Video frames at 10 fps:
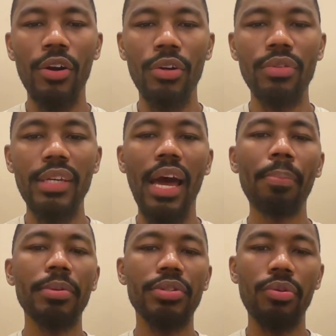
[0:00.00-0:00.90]
earned the
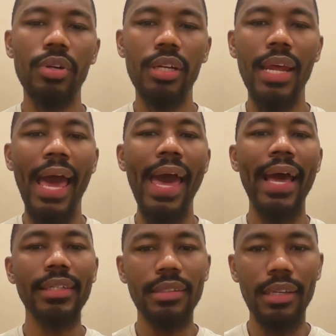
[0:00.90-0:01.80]
opportunity to
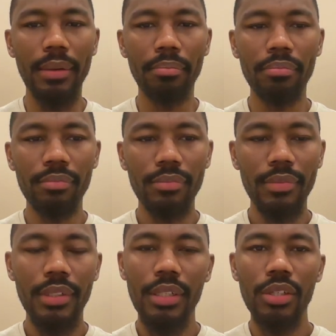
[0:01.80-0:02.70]
ask them,
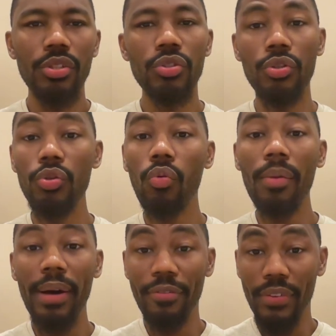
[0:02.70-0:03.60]
do you want
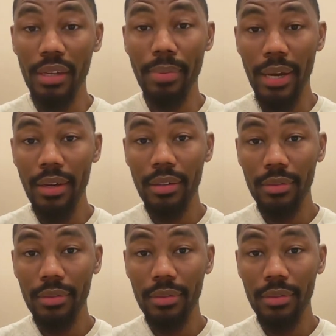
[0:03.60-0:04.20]
my feedback?